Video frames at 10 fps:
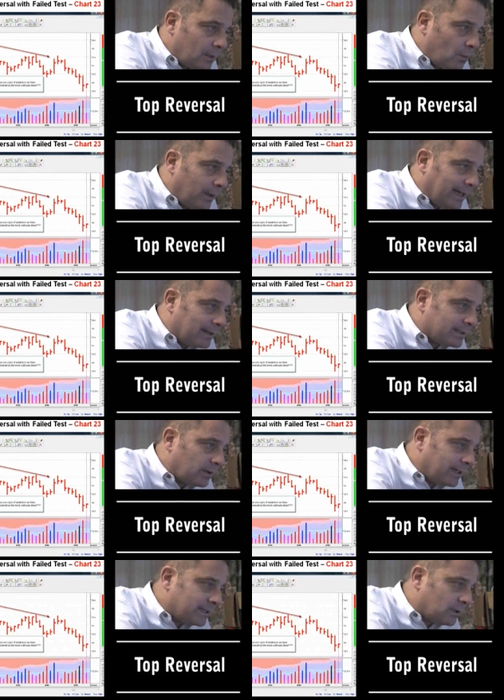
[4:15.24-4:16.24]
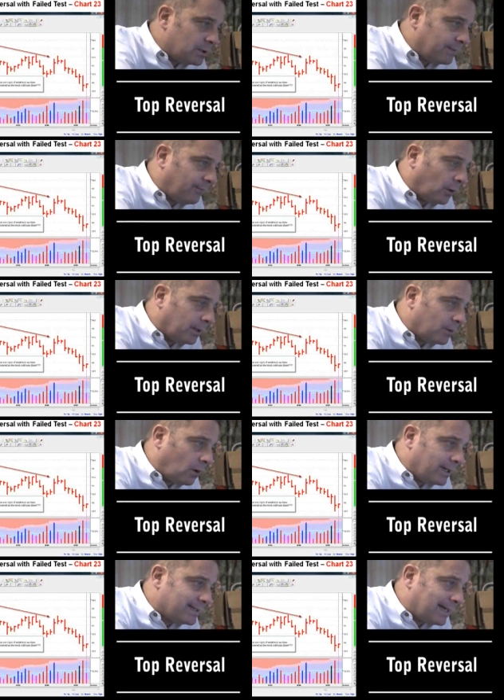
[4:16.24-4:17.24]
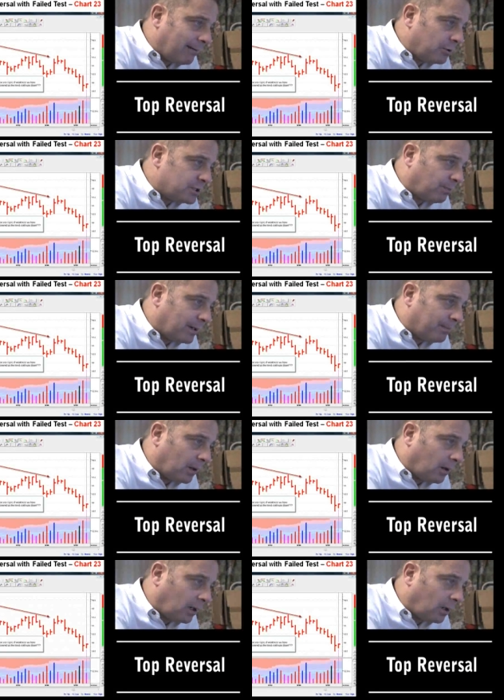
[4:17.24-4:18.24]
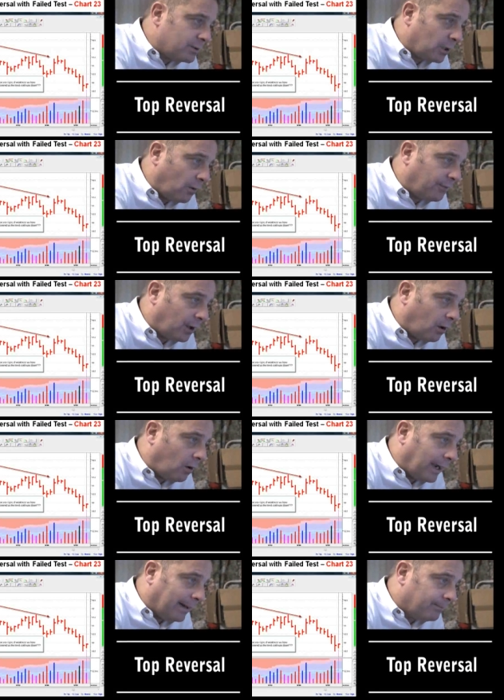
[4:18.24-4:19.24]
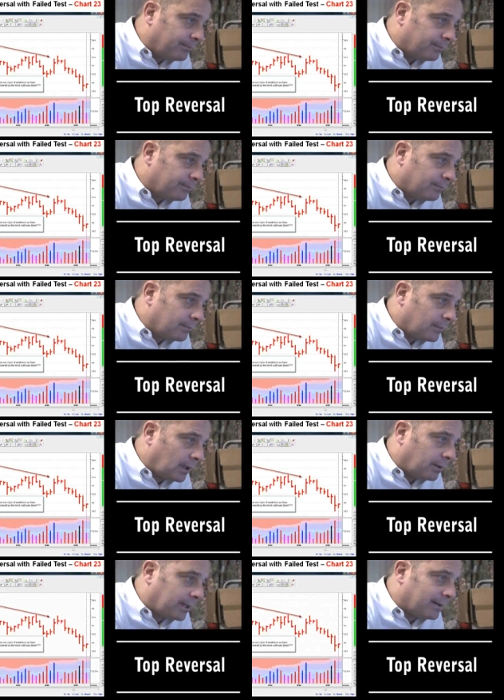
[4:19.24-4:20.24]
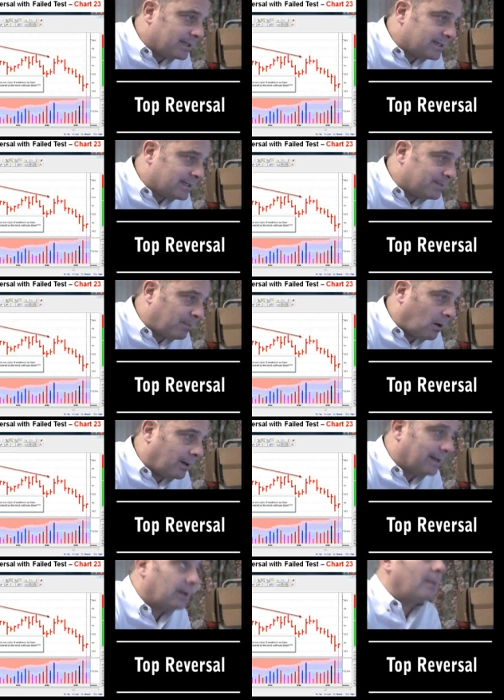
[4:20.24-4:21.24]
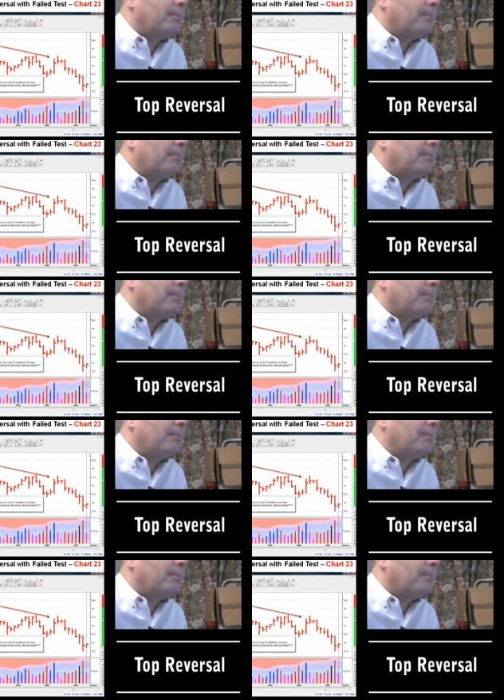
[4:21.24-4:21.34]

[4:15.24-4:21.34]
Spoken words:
we get this nice surge in volume, nice narrow spread bar closing off the high. Okay, this is this bar here that I'm